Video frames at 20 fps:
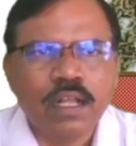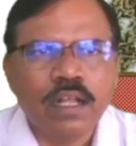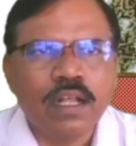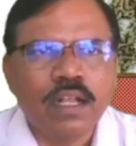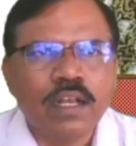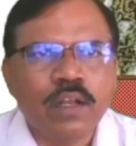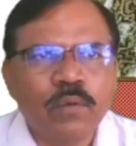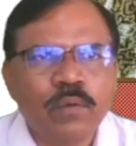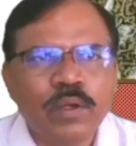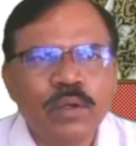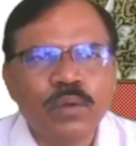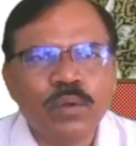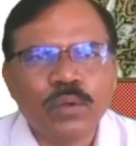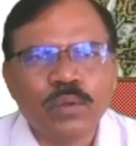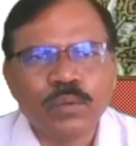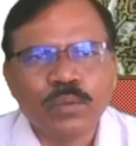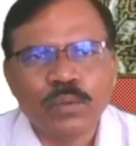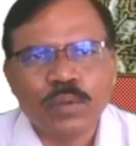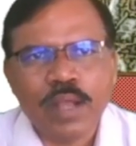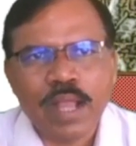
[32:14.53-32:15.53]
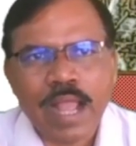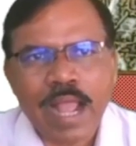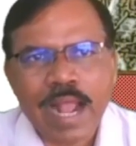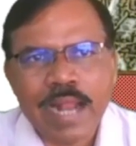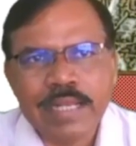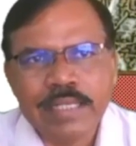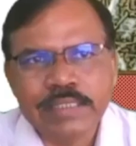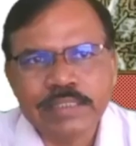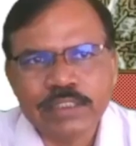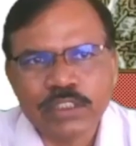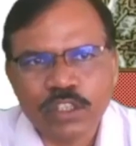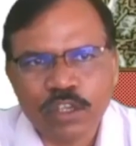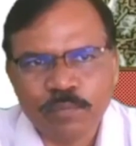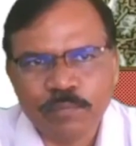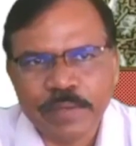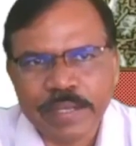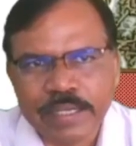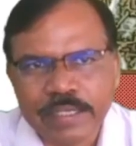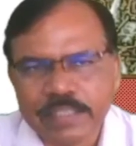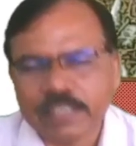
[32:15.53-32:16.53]
Now we'll go to addition
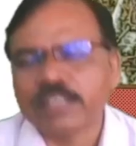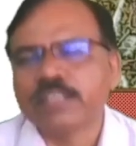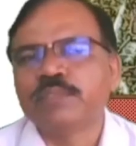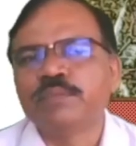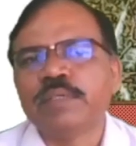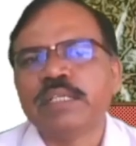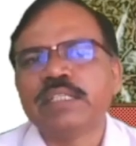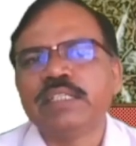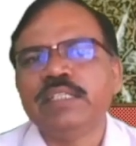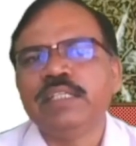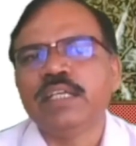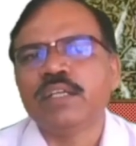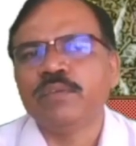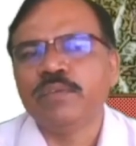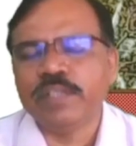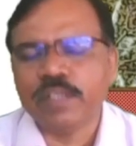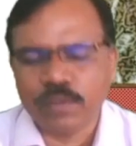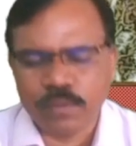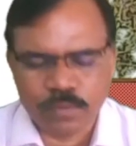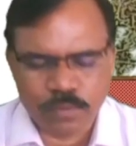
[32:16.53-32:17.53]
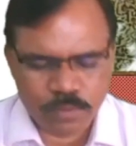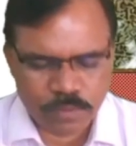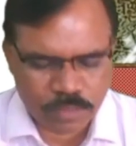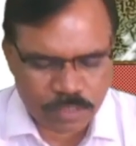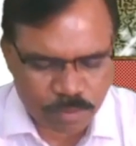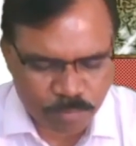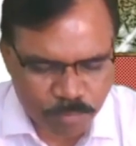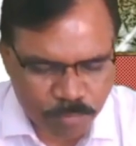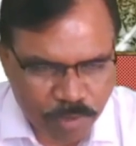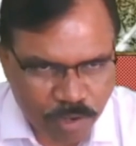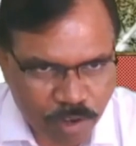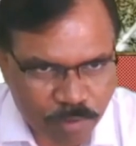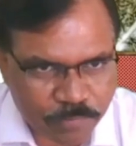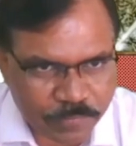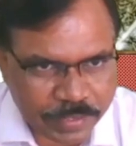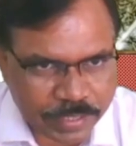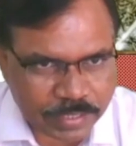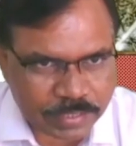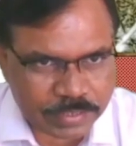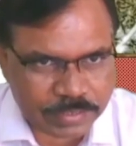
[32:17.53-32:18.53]
of vectors, but here we have number of
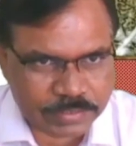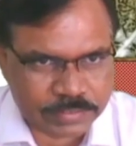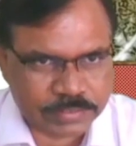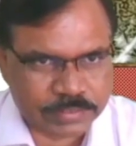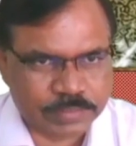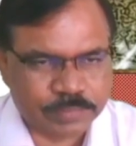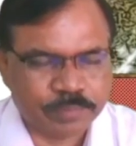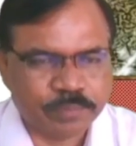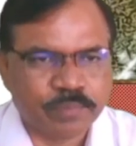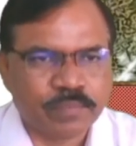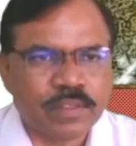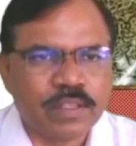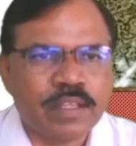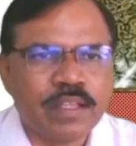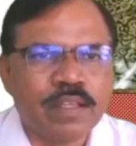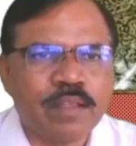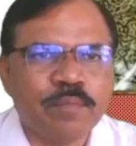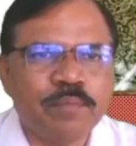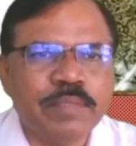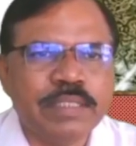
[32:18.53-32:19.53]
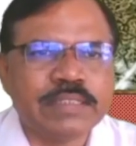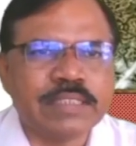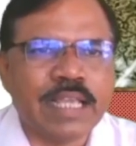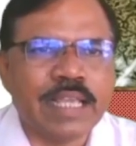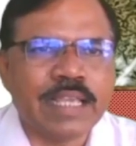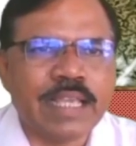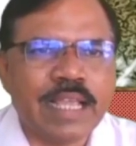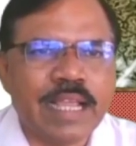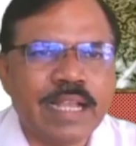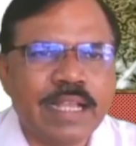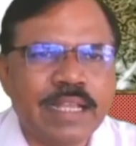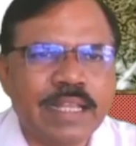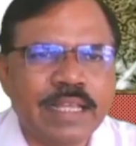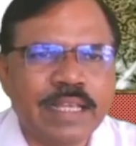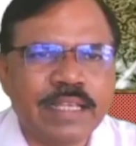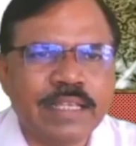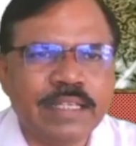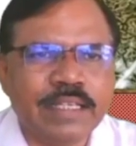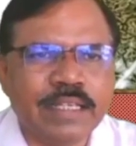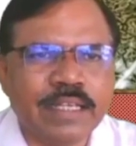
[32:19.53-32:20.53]
vectors. Means I can
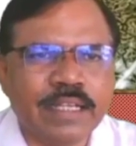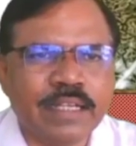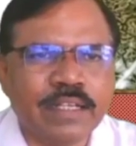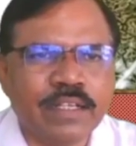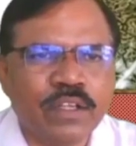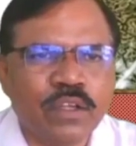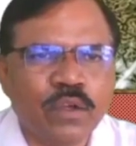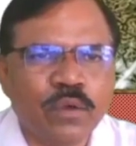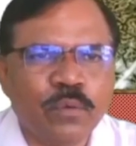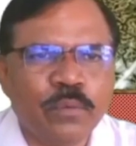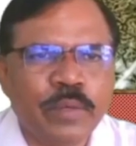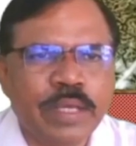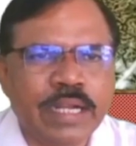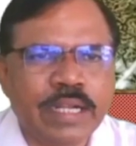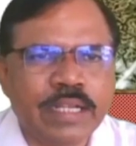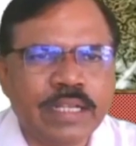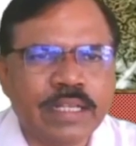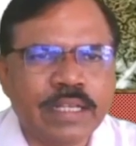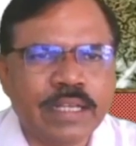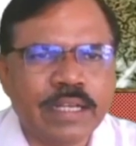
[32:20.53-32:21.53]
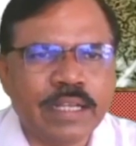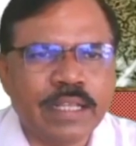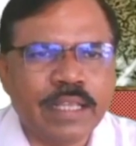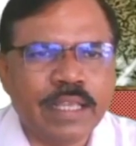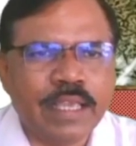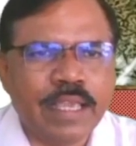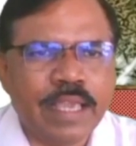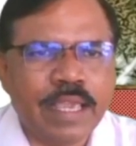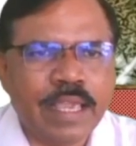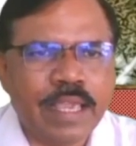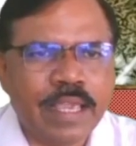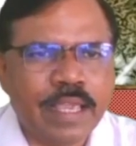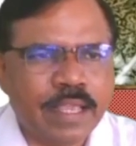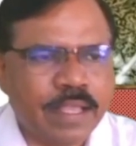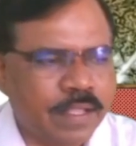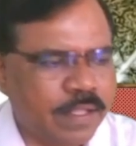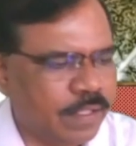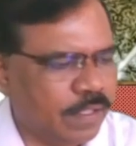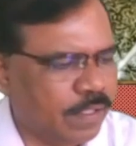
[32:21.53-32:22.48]
take here vector A,